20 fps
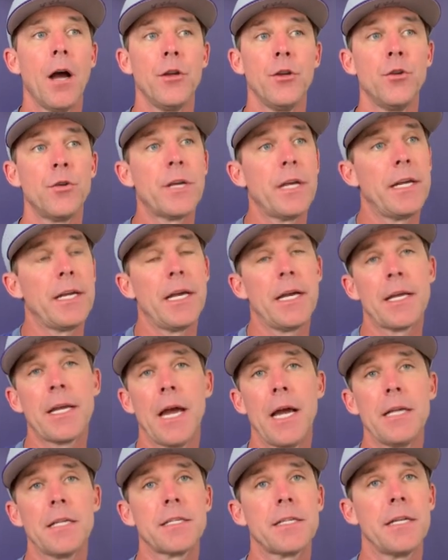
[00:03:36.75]
You can get
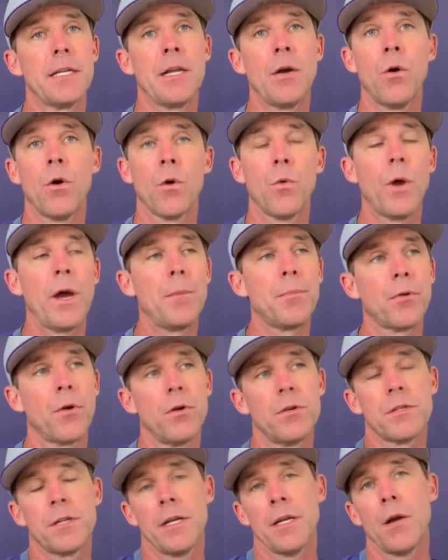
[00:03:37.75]
casein or whey
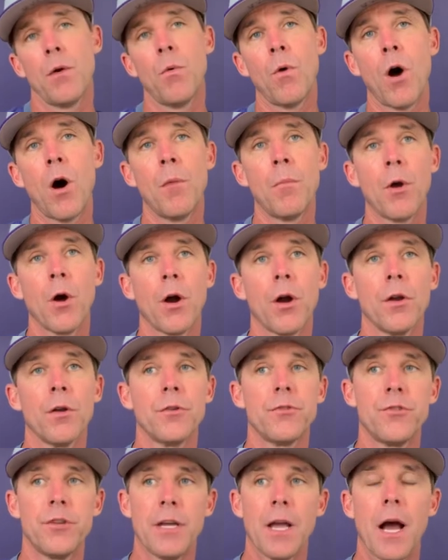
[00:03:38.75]
protein at
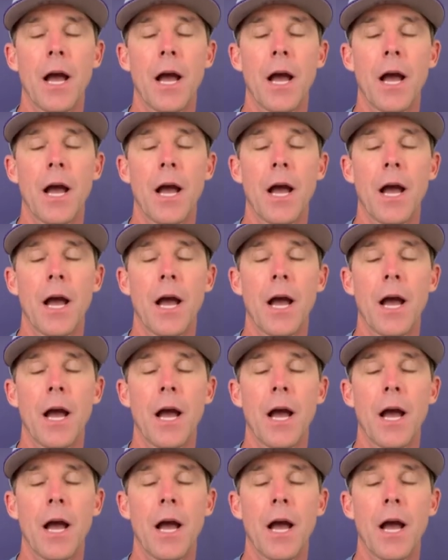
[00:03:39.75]
Walmart.